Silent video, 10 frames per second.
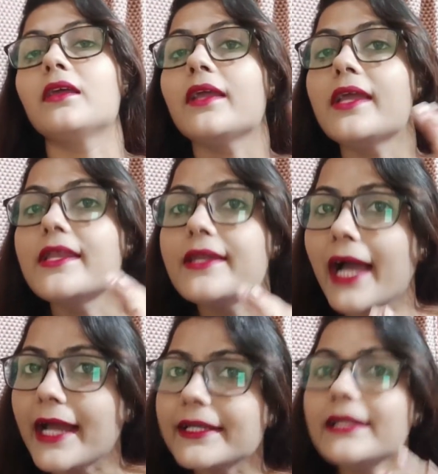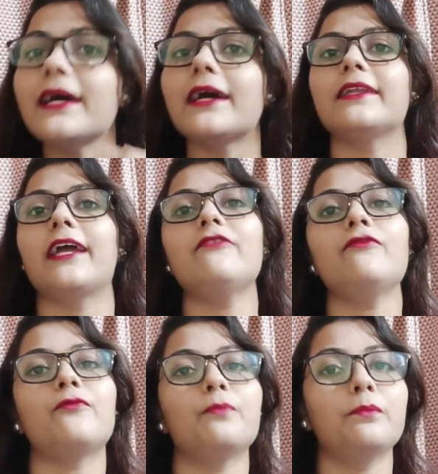In
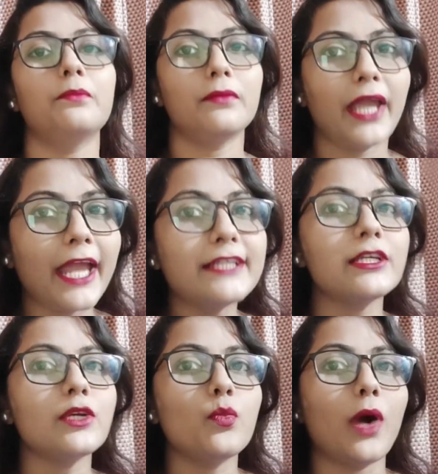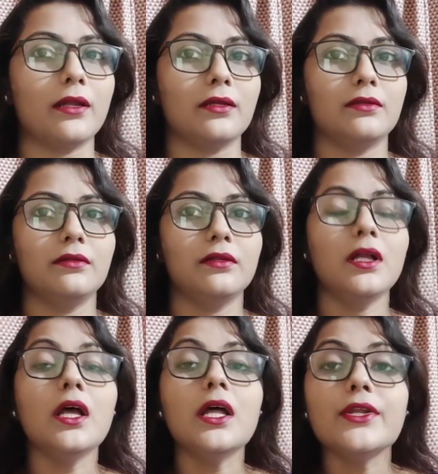
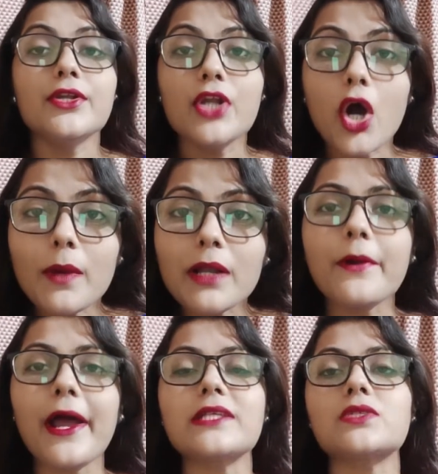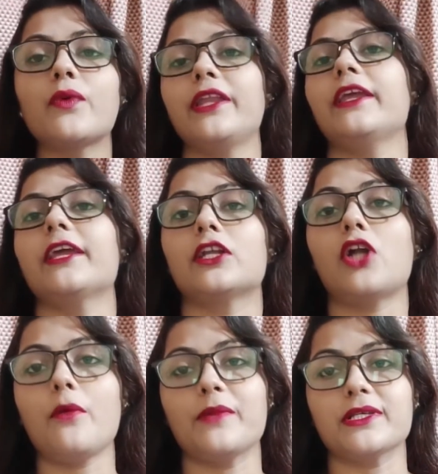1981, Nobel Prize winning
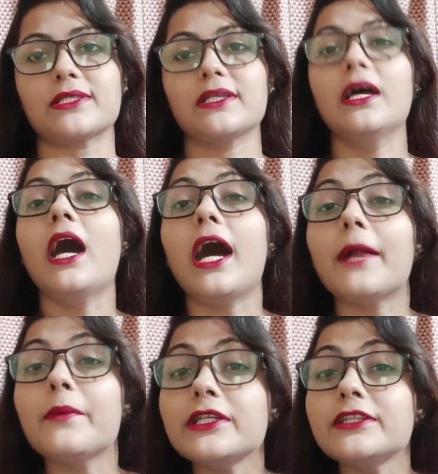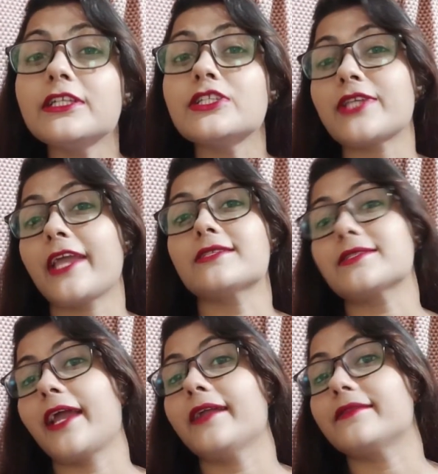economist Amartya Sen
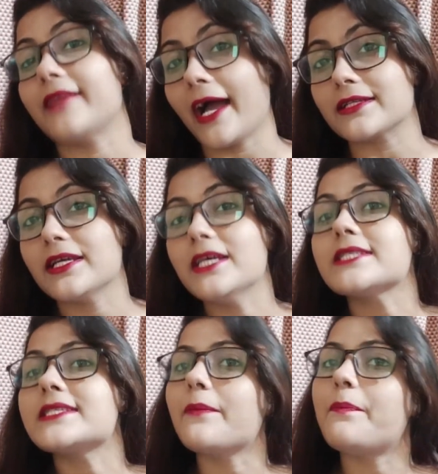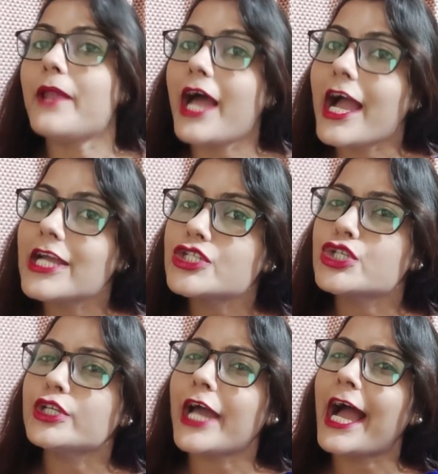said that supply
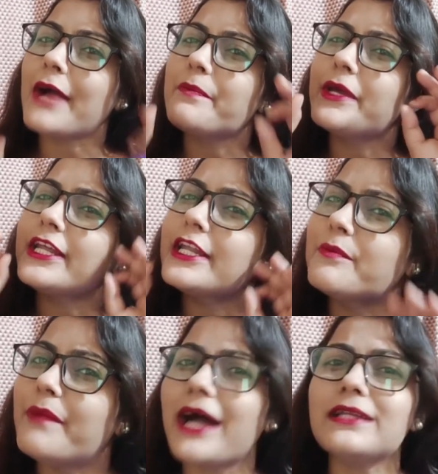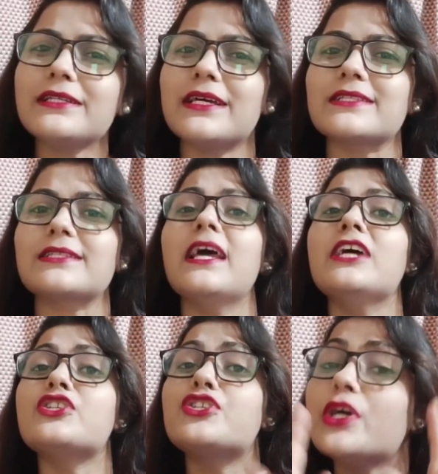should have been in abundance
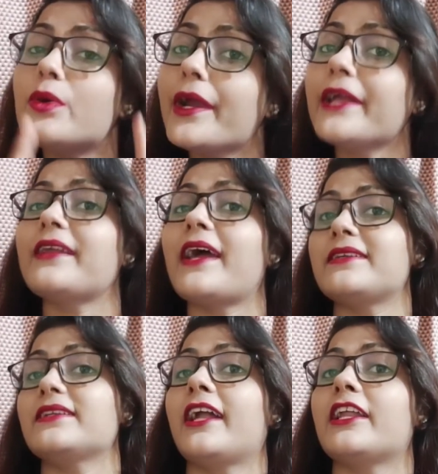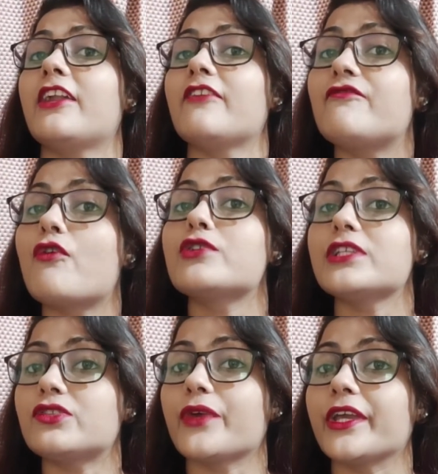during
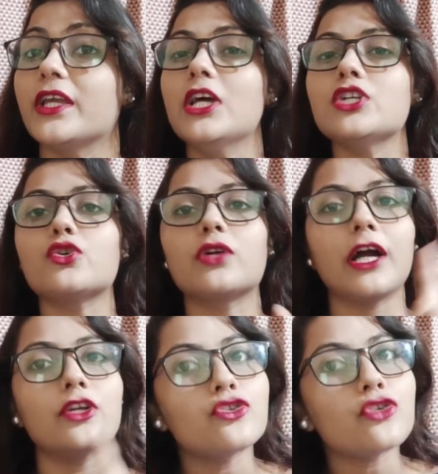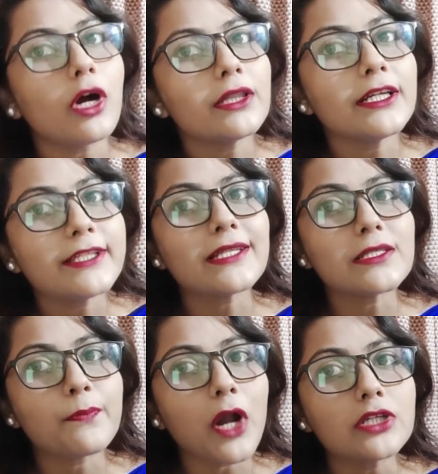1943 to control the
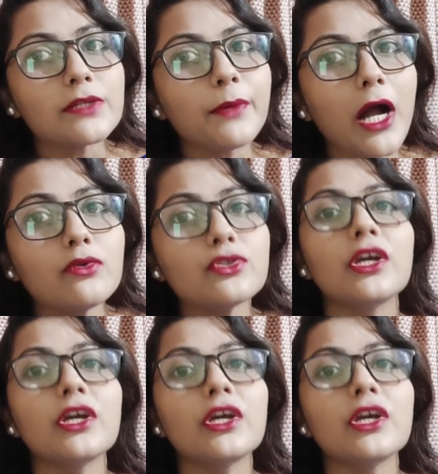deaths brought about